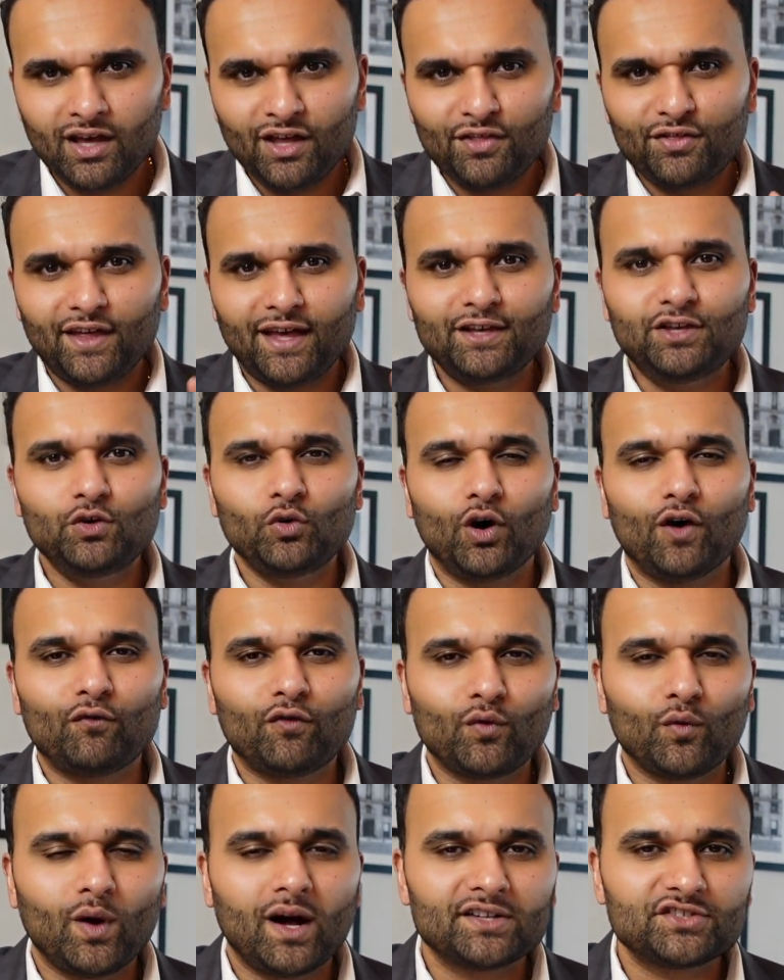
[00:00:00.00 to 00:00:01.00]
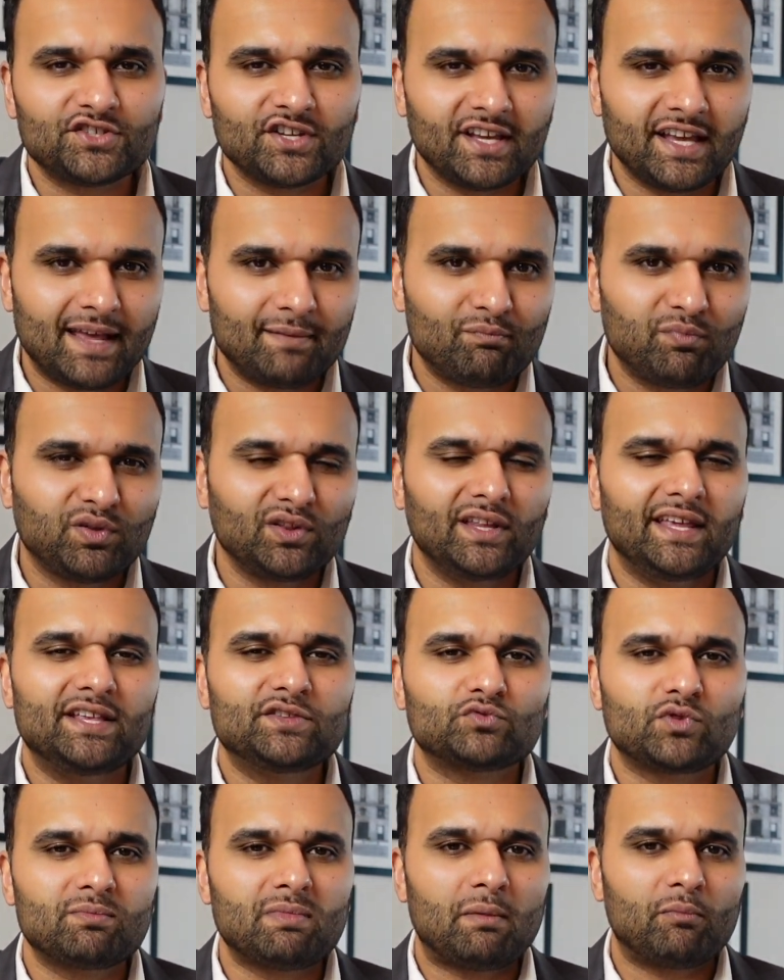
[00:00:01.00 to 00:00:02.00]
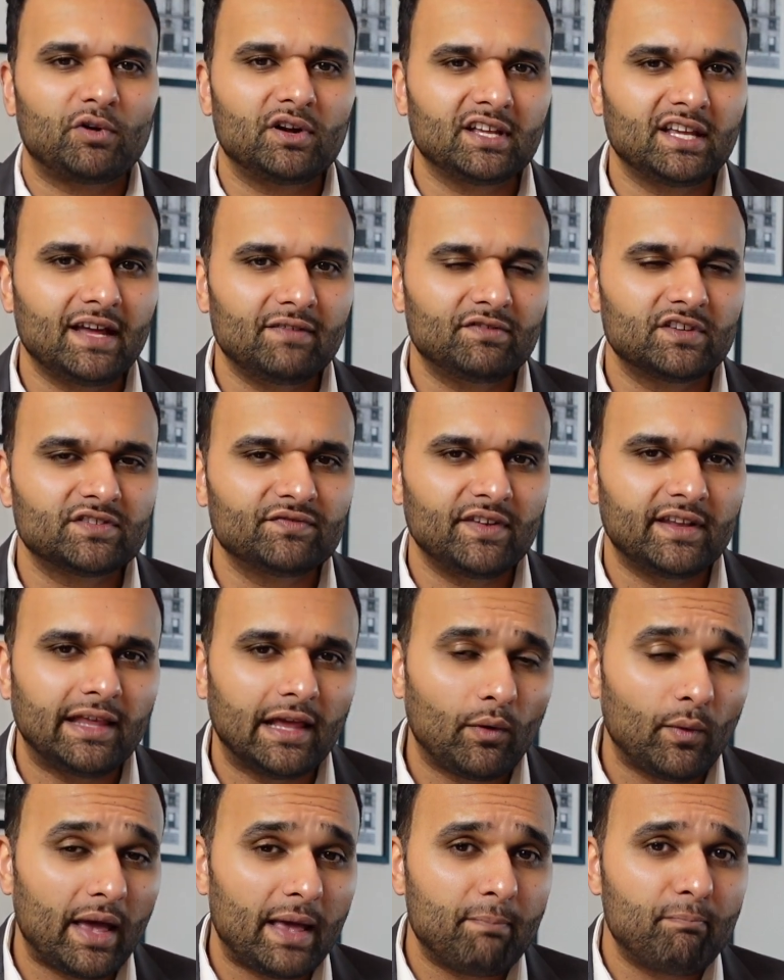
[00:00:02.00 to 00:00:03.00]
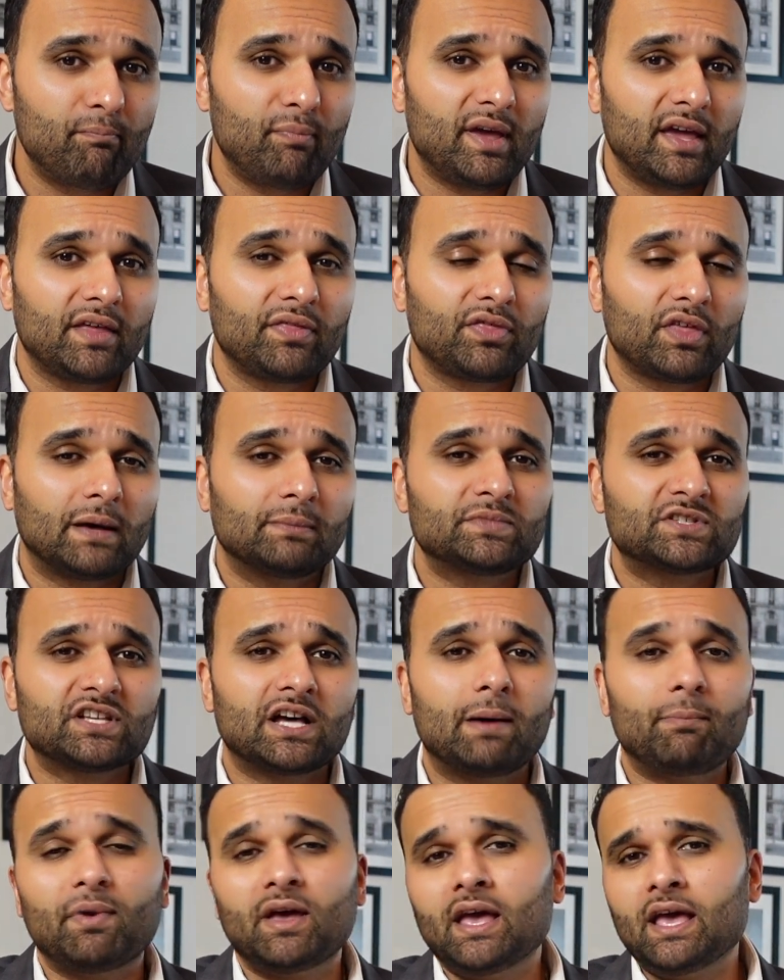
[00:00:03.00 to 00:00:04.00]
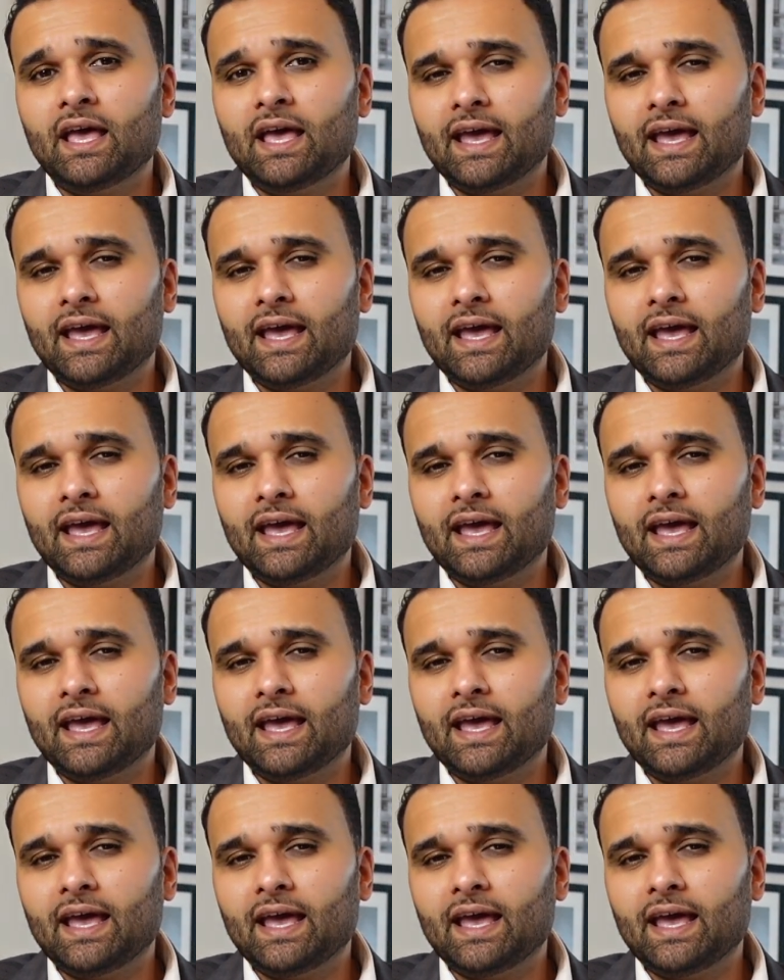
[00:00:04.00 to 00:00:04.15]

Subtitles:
Thank you all for watching, and please remember to give this video a big thumbs up,